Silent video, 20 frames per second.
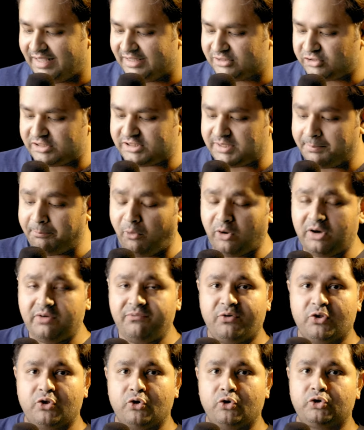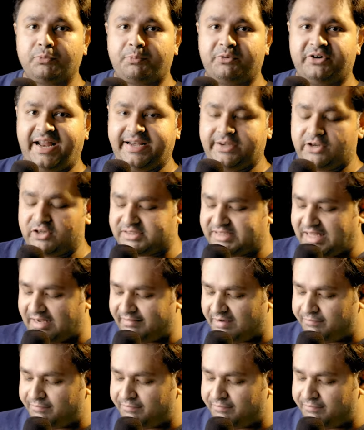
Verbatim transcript: So it's important for you to protect yourself.